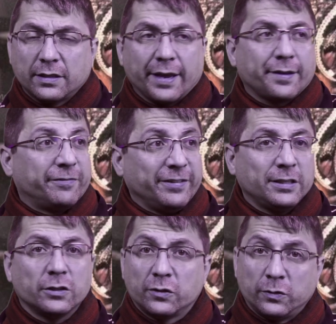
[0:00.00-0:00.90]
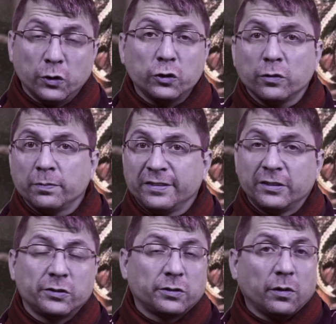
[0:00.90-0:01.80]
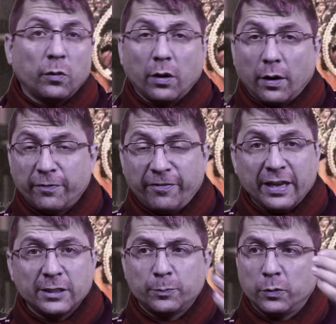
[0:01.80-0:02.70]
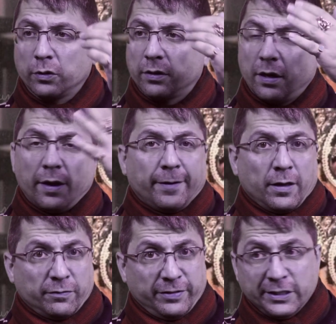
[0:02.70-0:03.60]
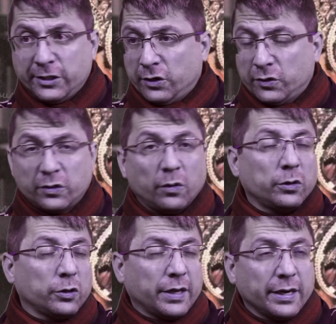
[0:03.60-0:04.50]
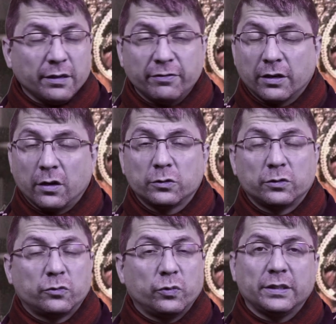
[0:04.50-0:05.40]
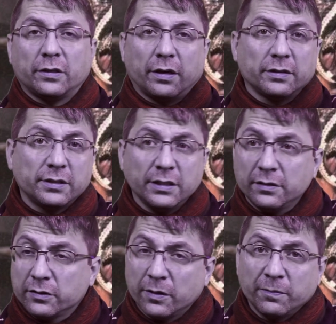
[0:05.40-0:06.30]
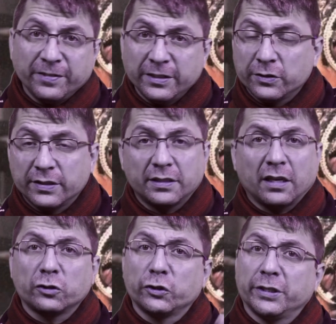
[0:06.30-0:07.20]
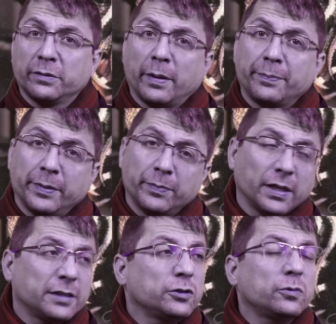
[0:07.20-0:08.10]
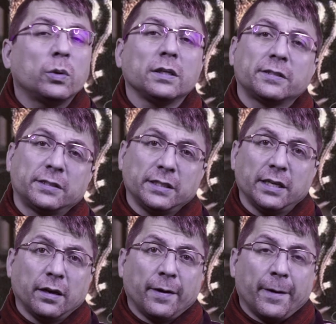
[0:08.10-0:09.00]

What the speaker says: take videos, YouTube videos or Facebook videos, or you can even go to Twitter and see some videos that are shared by people, and you will see